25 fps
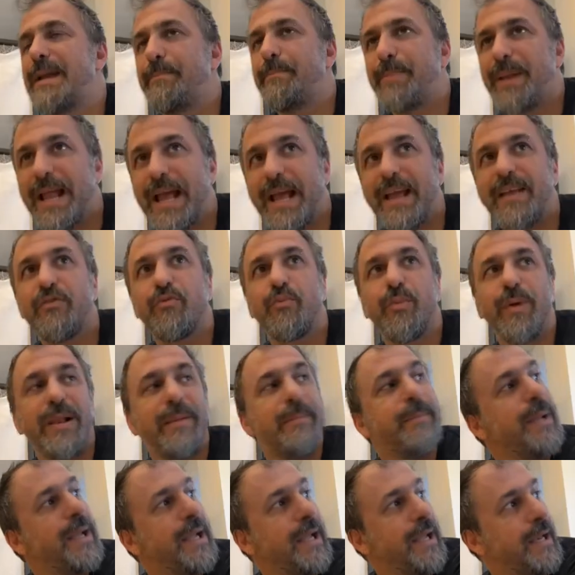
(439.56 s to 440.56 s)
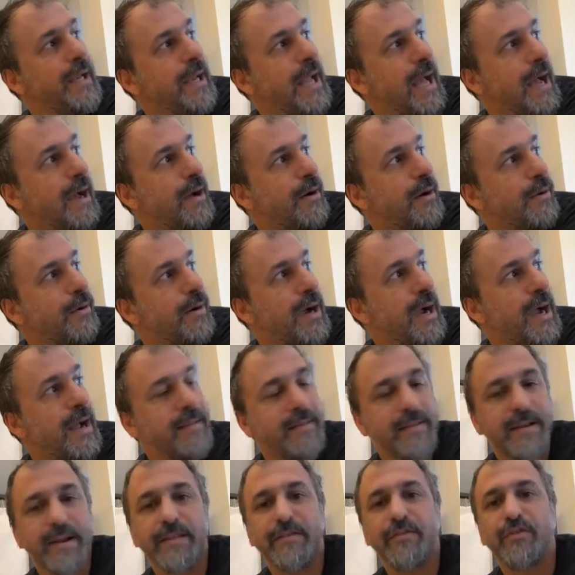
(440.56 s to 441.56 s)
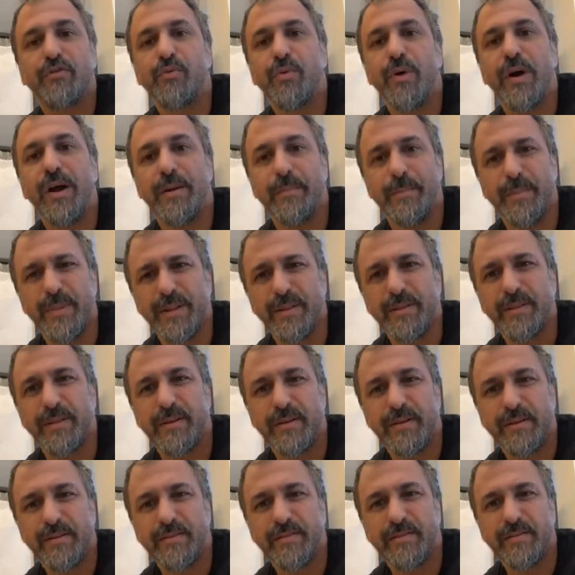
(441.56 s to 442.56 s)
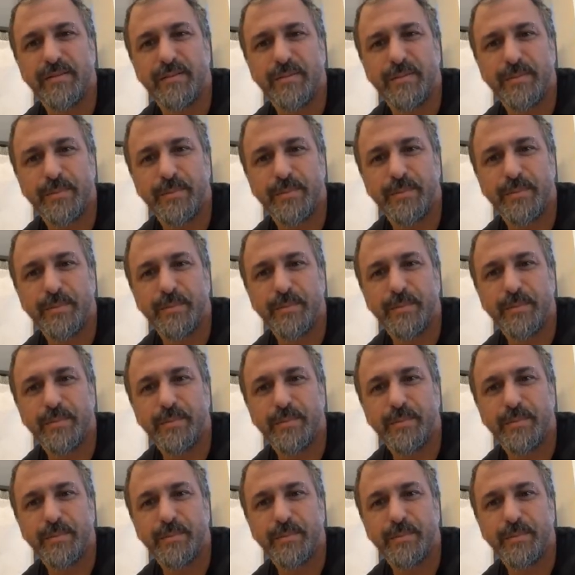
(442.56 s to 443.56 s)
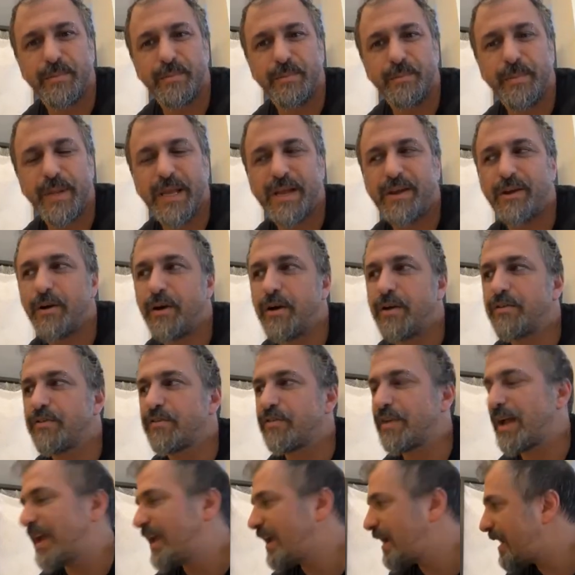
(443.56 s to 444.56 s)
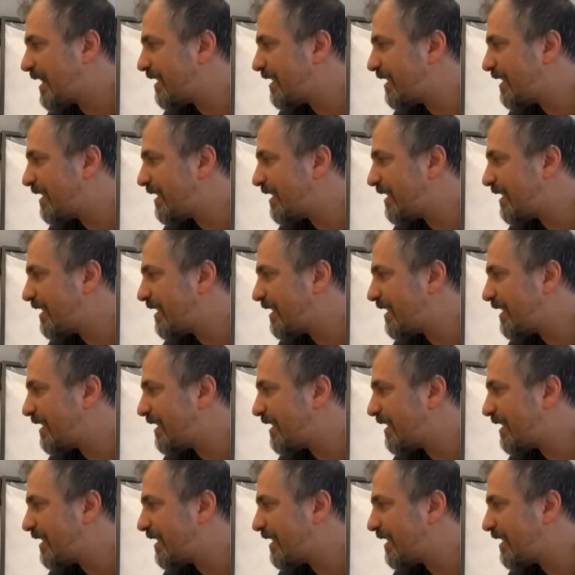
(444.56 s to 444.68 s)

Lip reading: place will be now 100 square meters. Because I